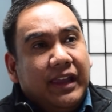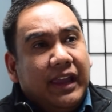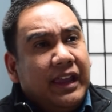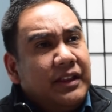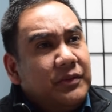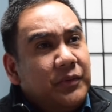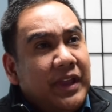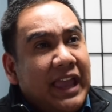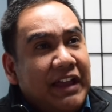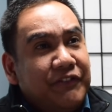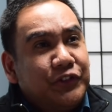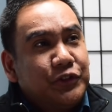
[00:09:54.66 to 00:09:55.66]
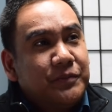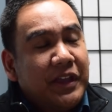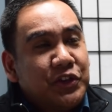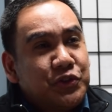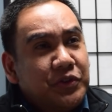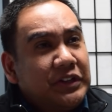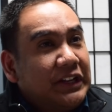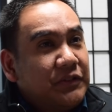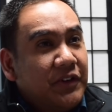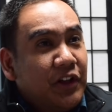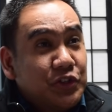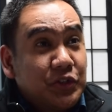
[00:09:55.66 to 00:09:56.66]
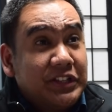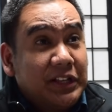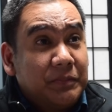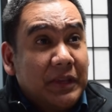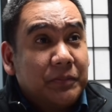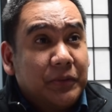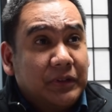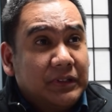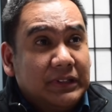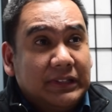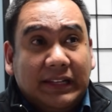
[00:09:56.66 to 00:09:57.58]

And we have to make sure that we also tell people